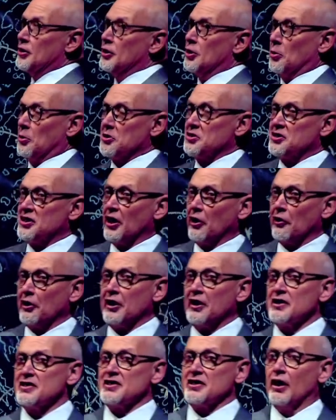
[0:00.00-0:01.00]
was tearing
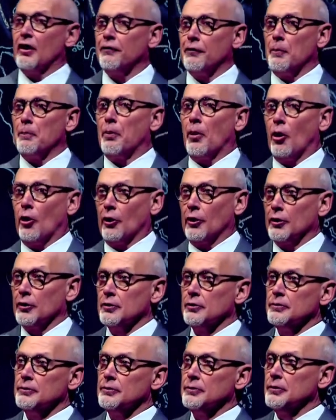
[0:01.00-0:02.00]
itself apart.
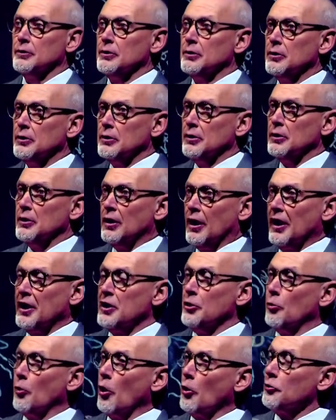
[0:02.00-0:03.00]
And he
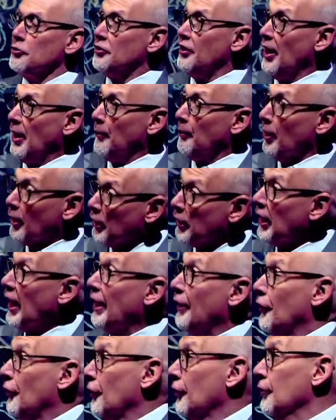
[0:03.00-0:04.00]
wrote them a
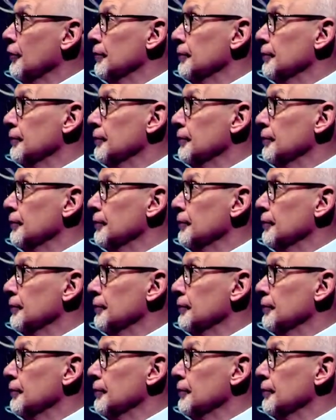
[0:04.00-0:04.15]
letter